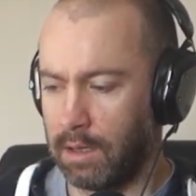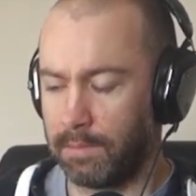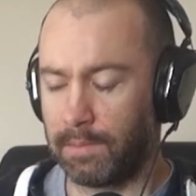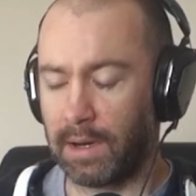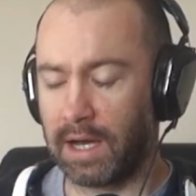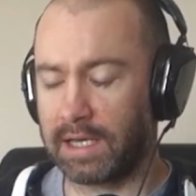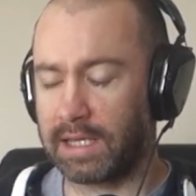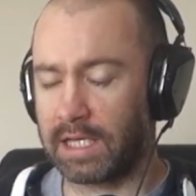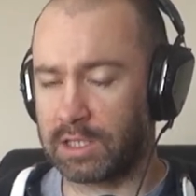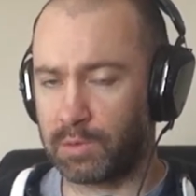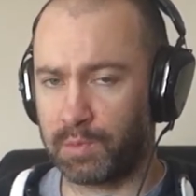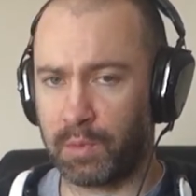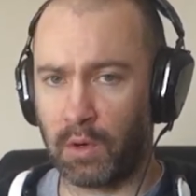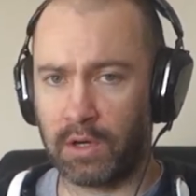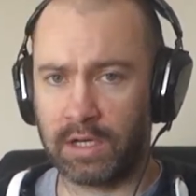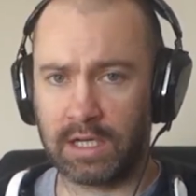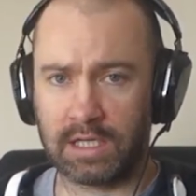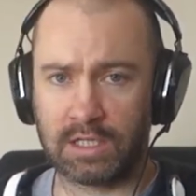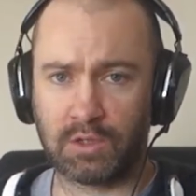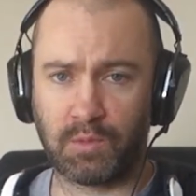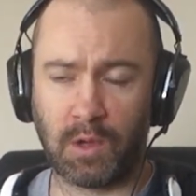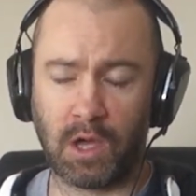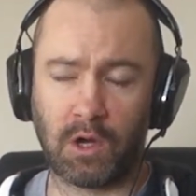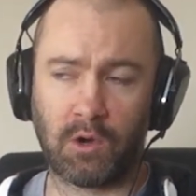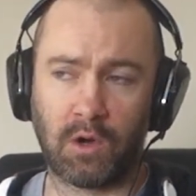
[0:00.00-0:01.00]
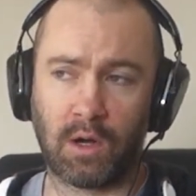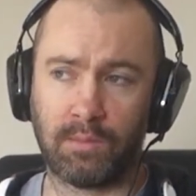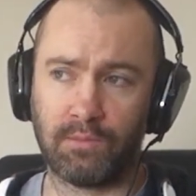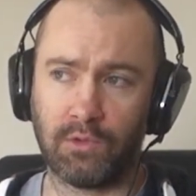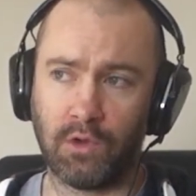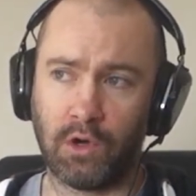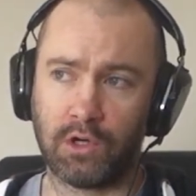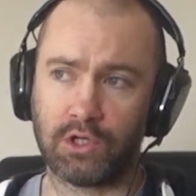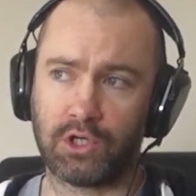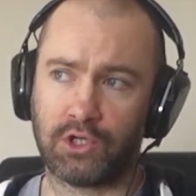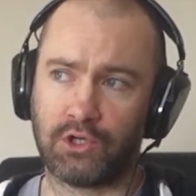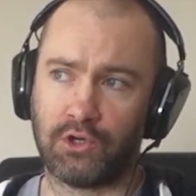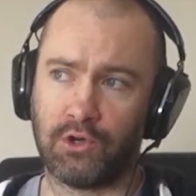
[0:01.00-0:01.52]
But at this point as well, I'm
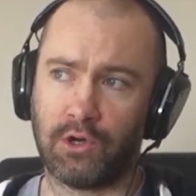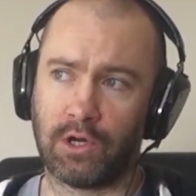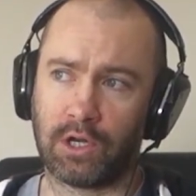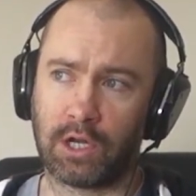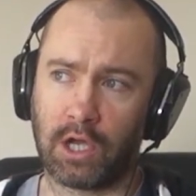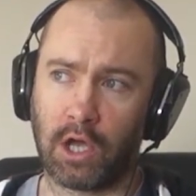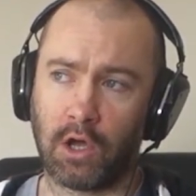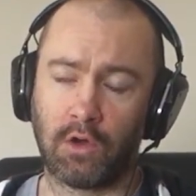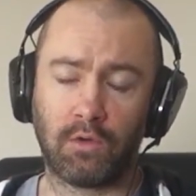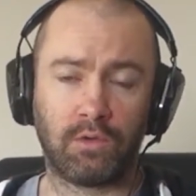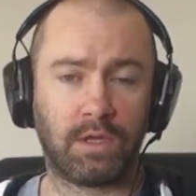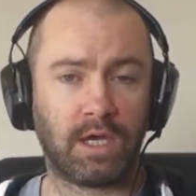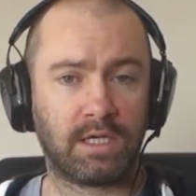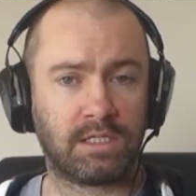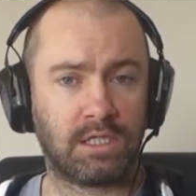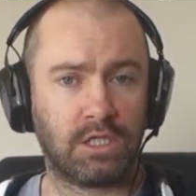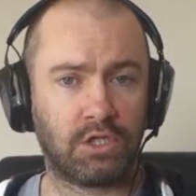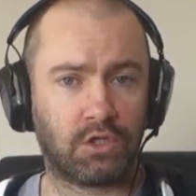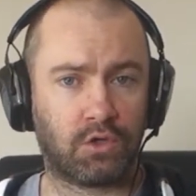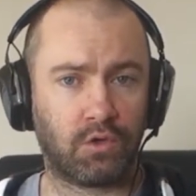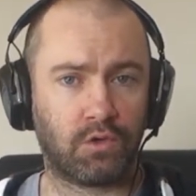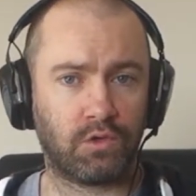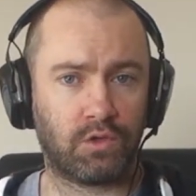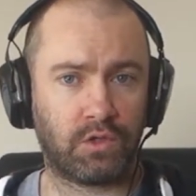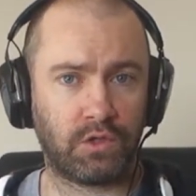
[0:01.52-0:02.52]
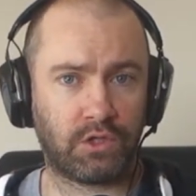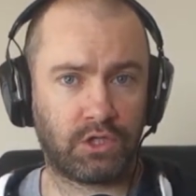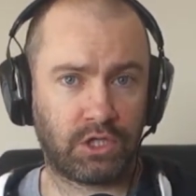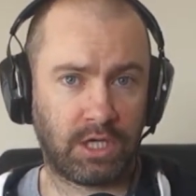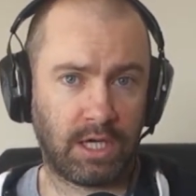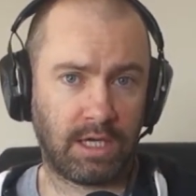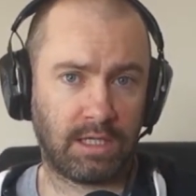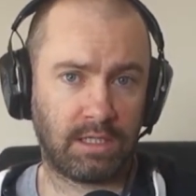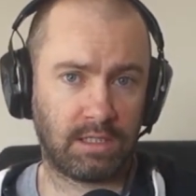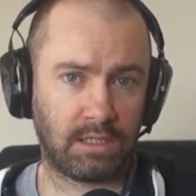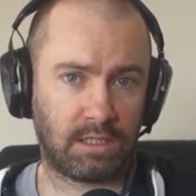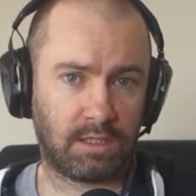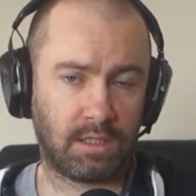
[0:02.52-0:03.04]
not sure how this is going to
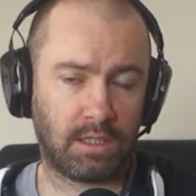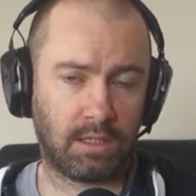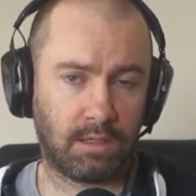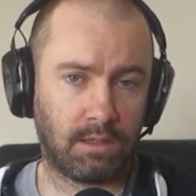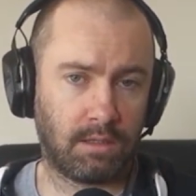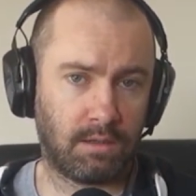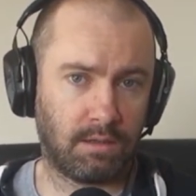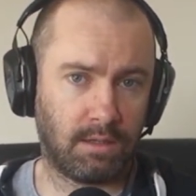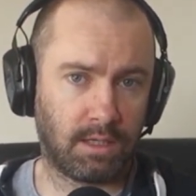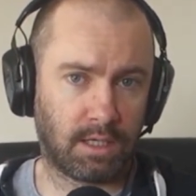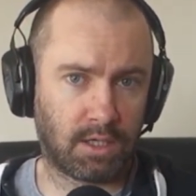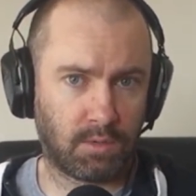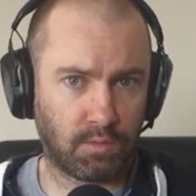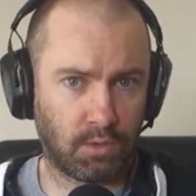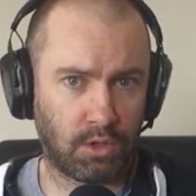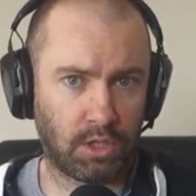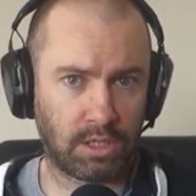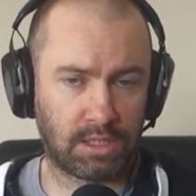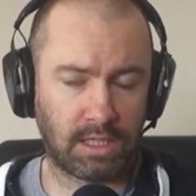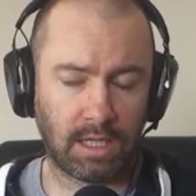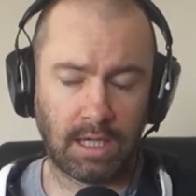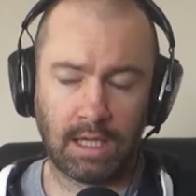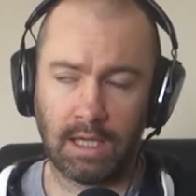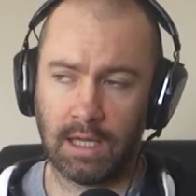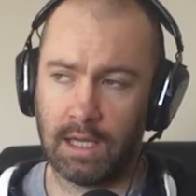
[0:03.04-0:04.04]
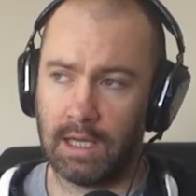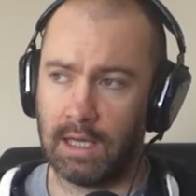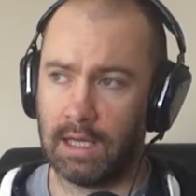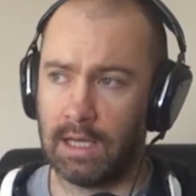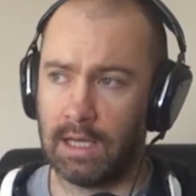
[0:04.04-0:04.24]
change the community.